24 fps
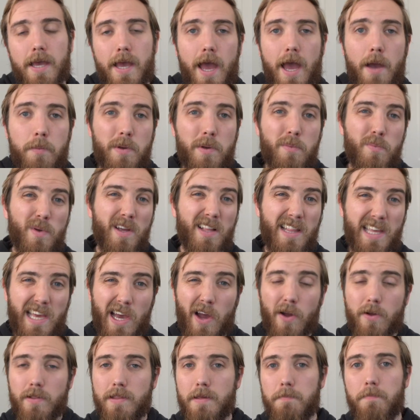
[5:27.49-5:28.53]
and we really
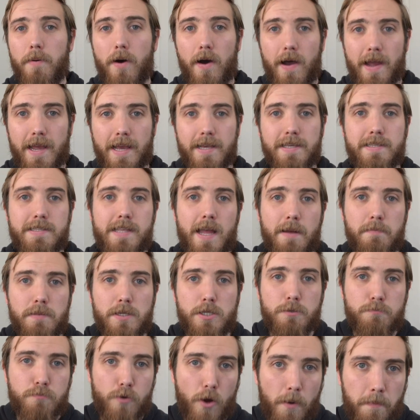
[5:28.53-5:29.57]
only buy
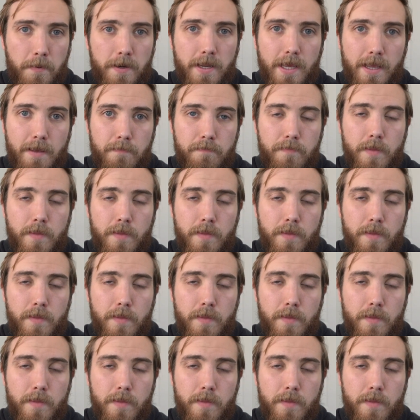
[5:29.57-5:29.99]
established property.